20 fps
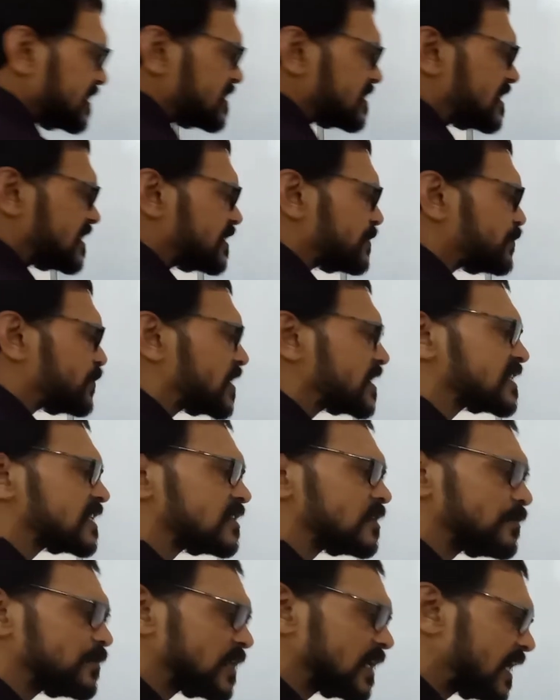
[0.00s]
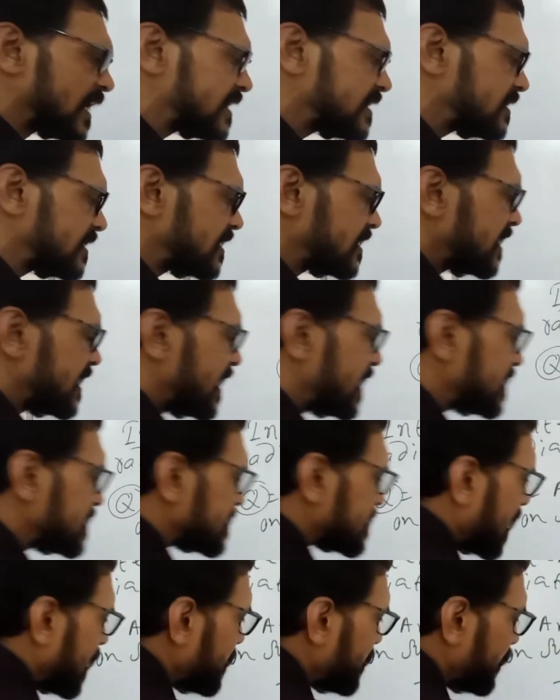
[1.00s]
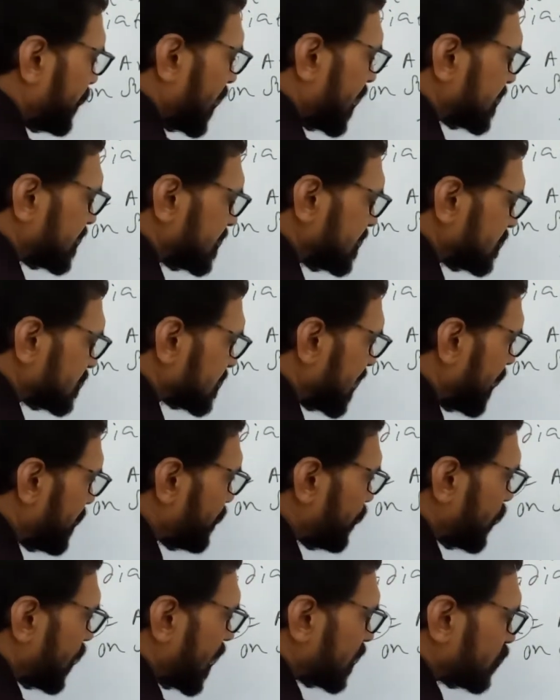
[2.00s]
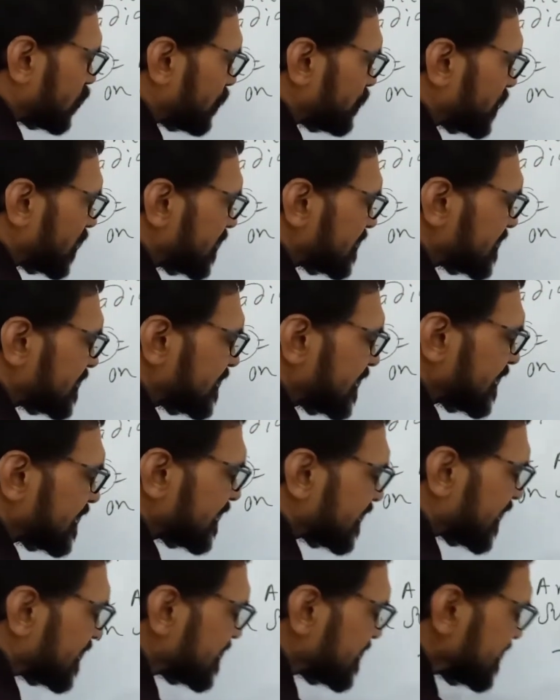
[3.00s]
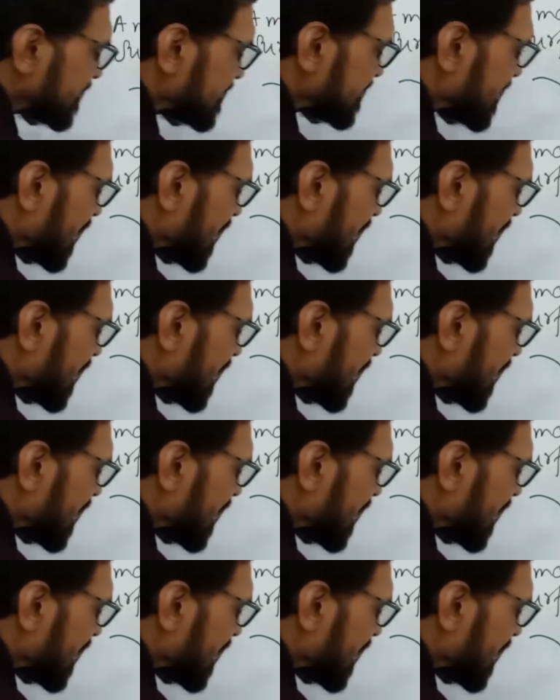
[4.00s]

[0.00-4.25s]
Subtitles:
as the reflection of the light, and some part of the incident energy is